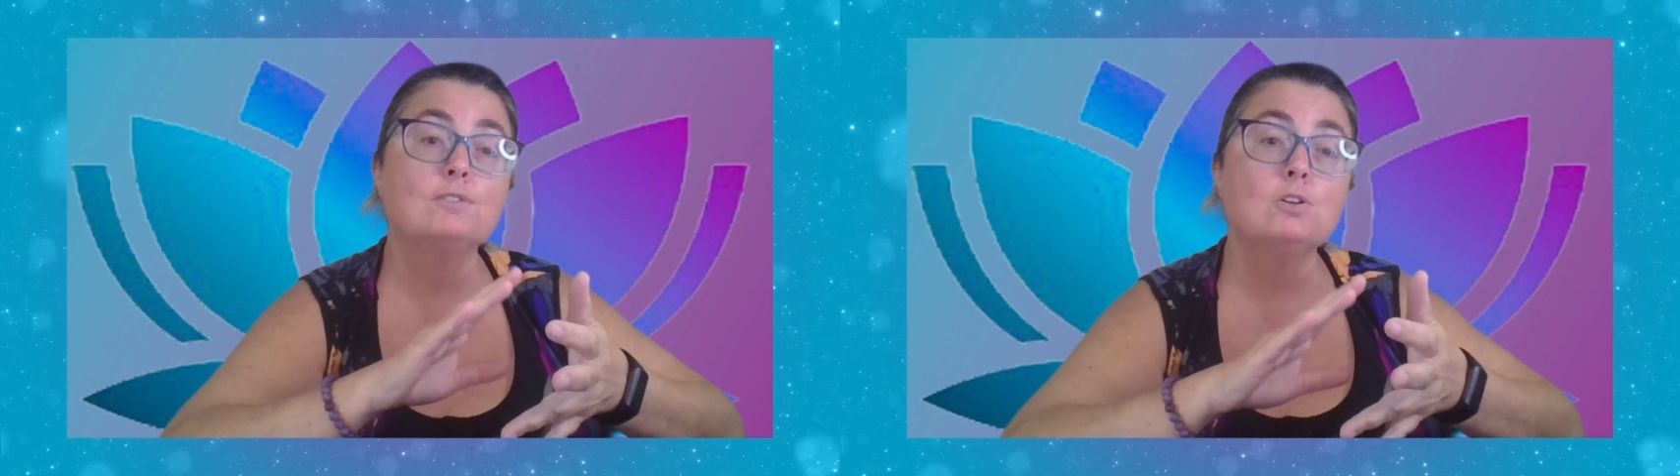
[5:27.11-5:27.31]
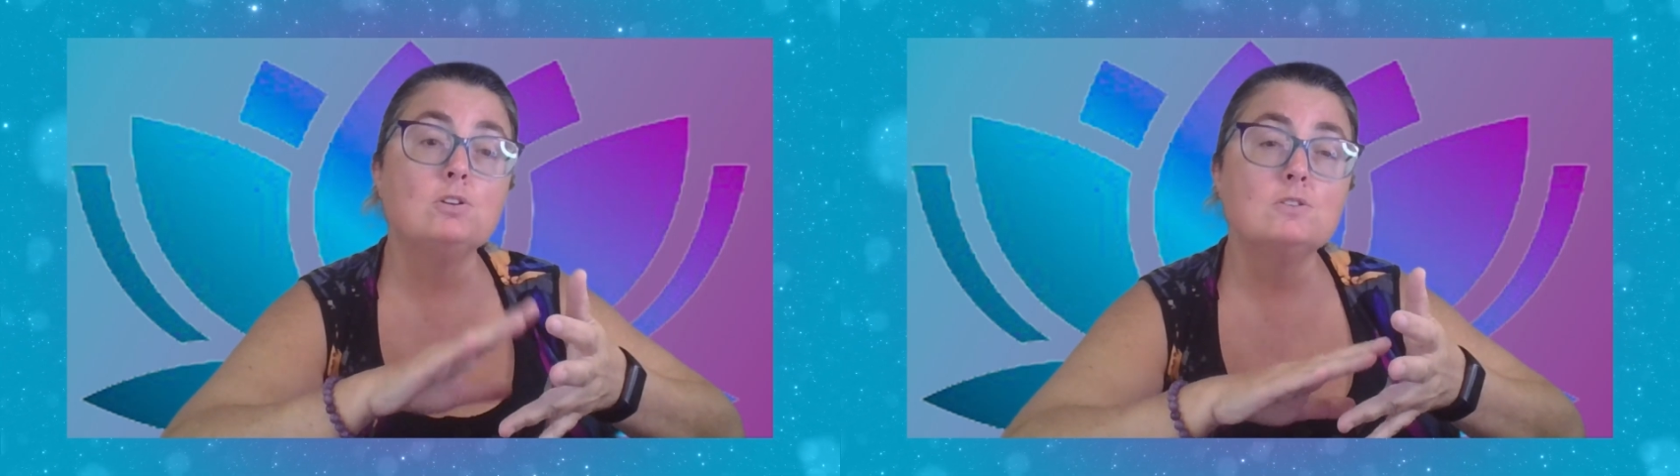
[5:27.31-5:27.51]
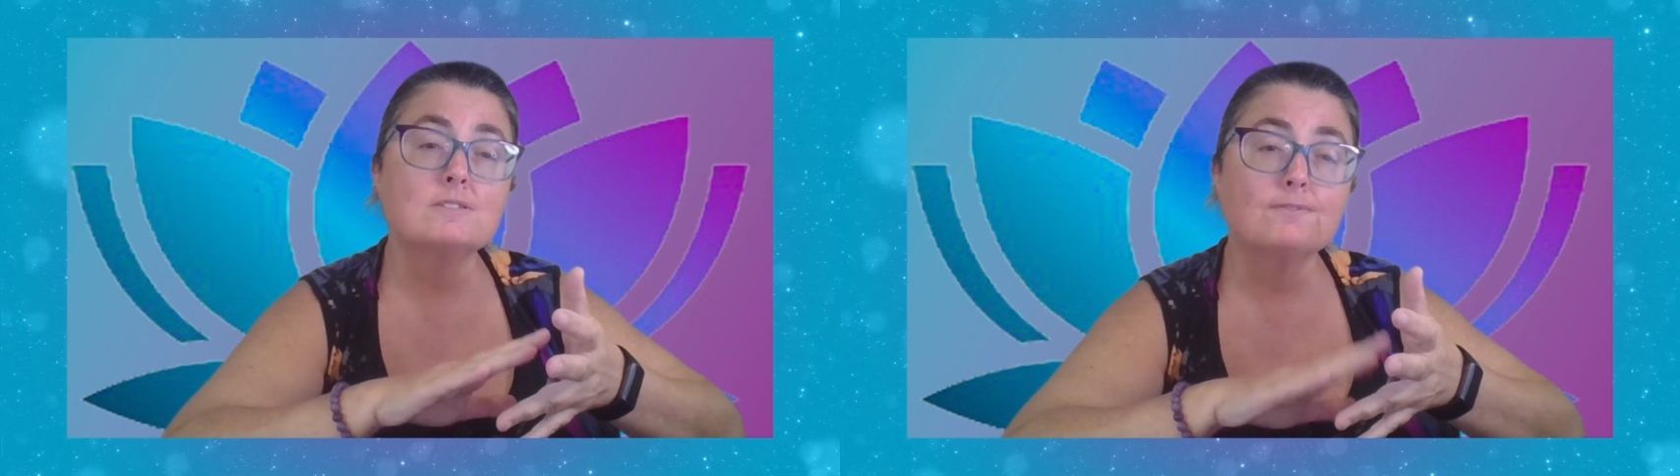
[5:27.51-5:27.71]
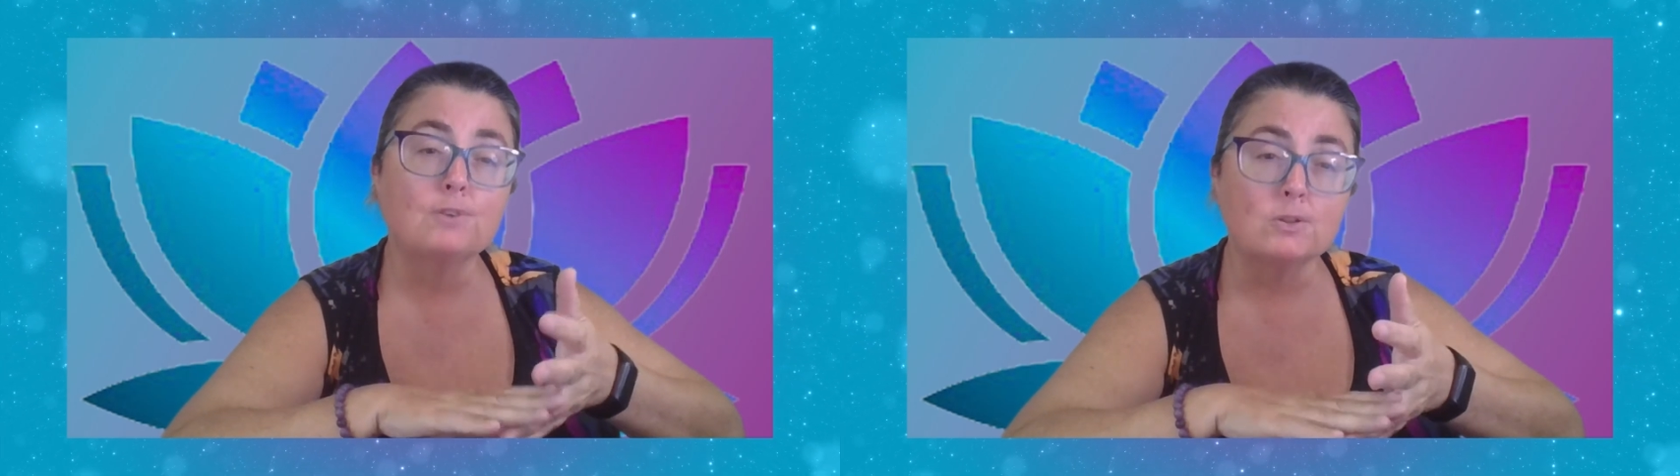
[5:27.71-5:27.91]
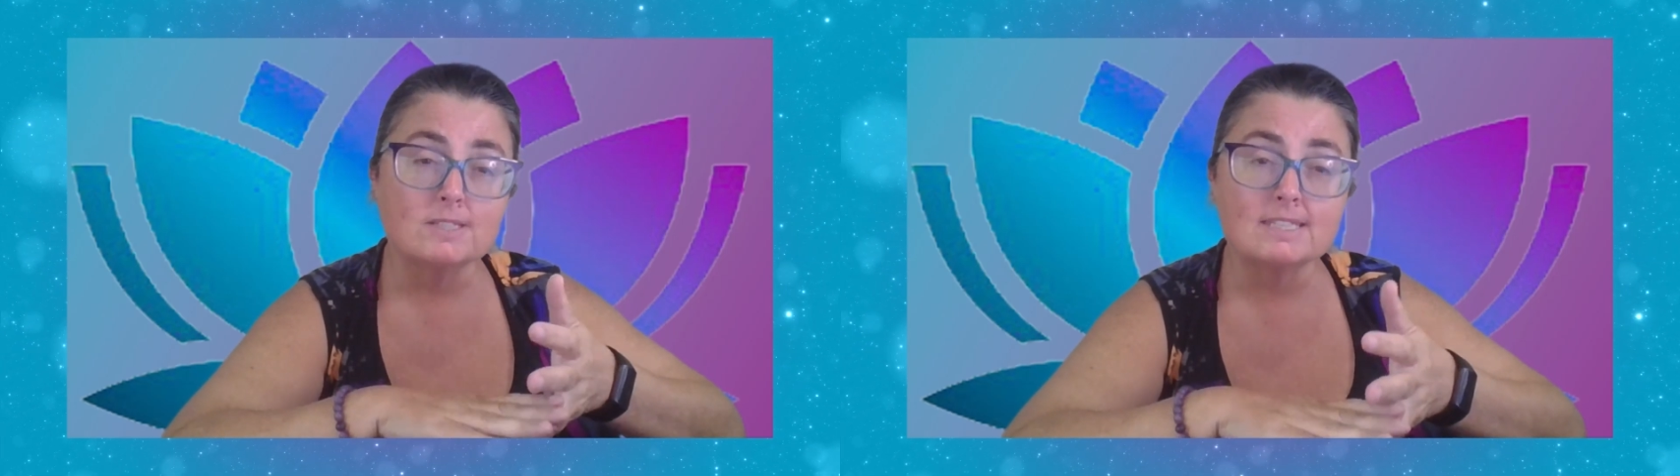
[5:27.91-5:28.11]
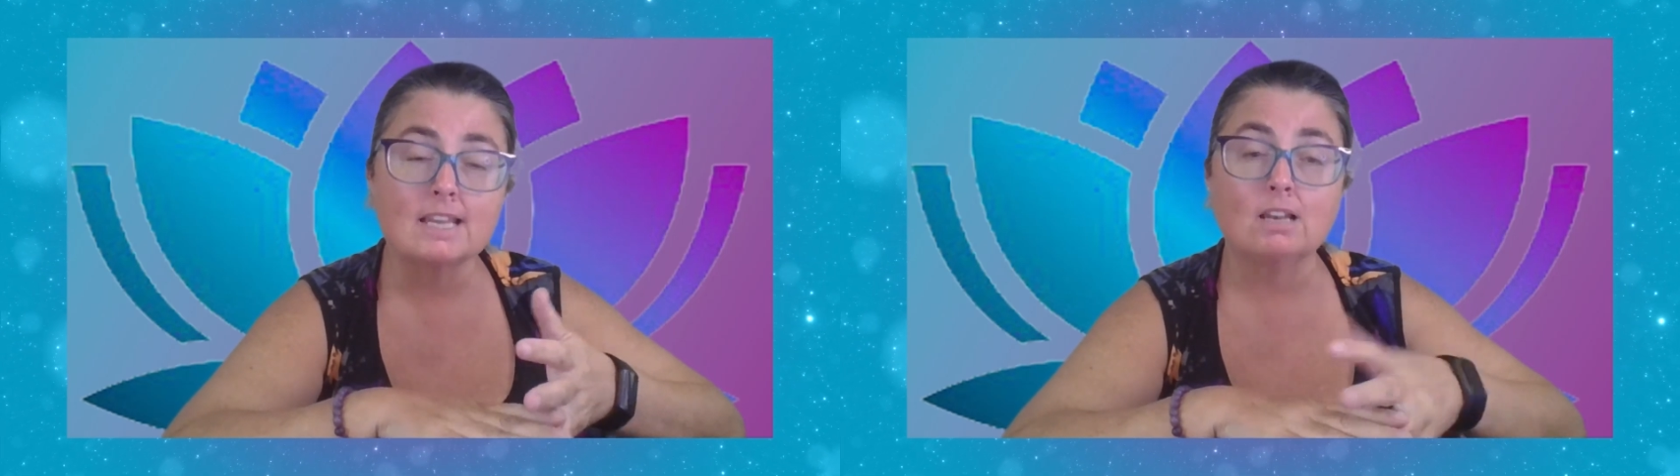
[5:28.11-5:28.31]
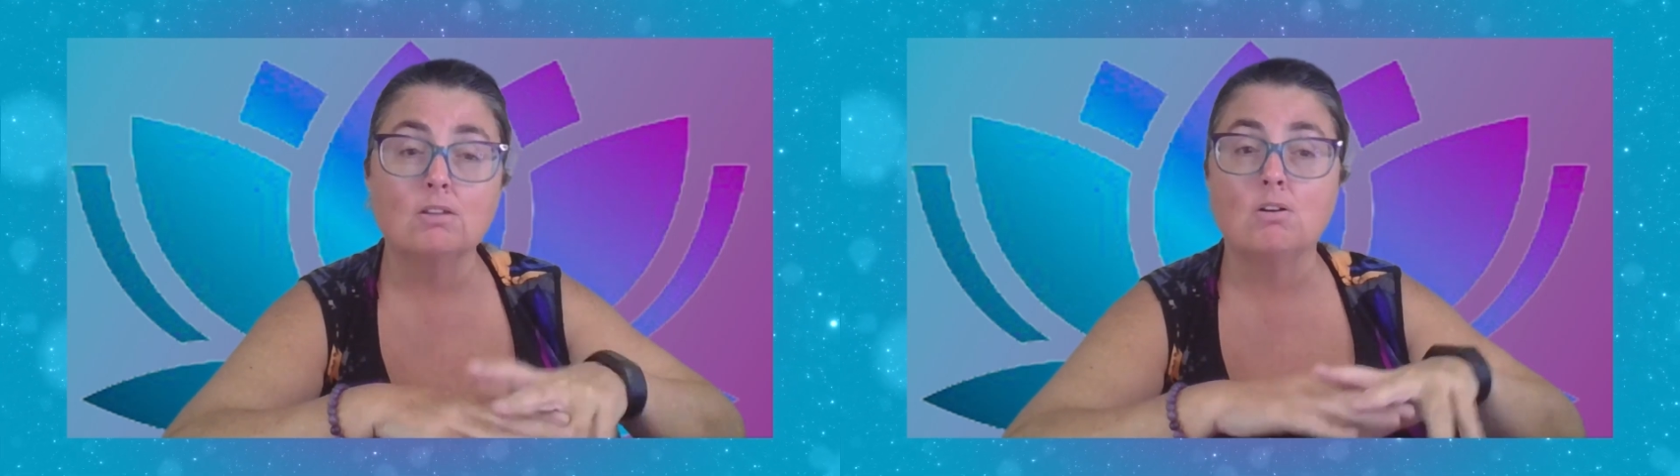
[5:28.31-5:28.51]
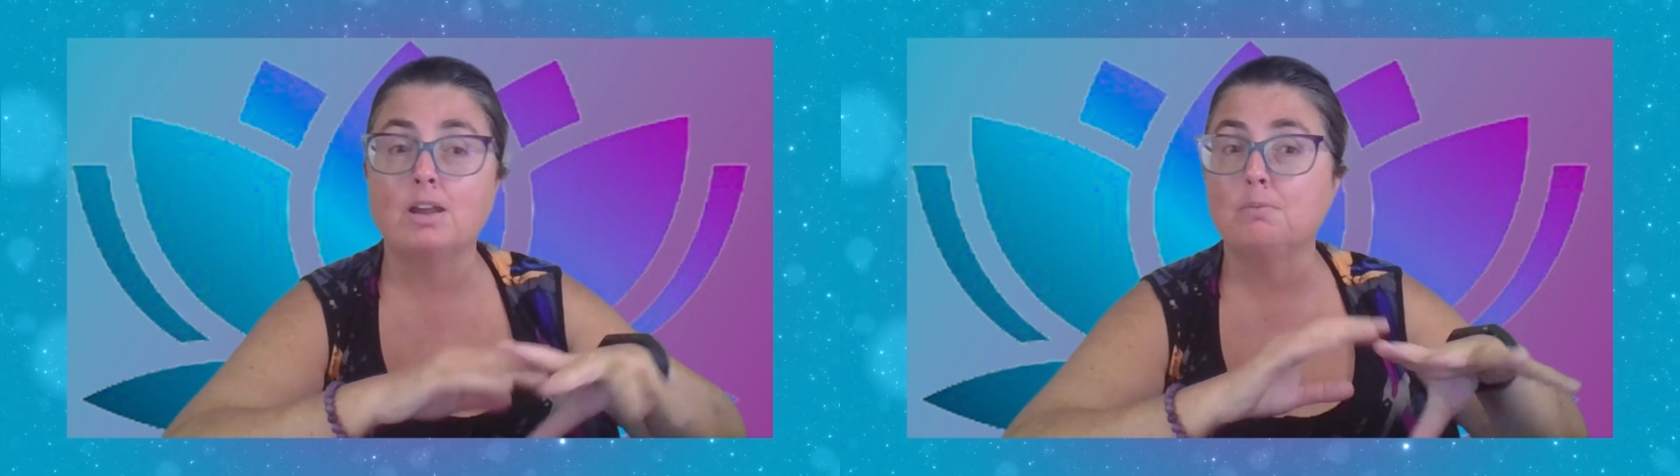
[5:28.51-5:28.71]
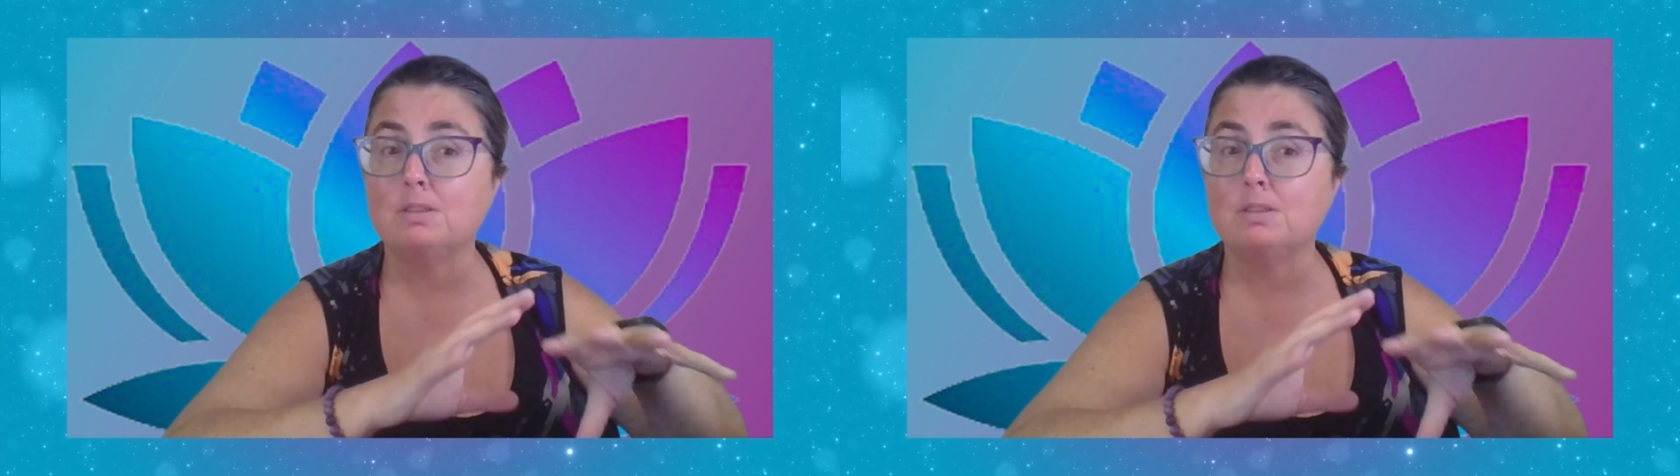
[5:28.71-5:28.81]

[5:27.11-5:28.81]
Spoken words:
You've not used fonts that align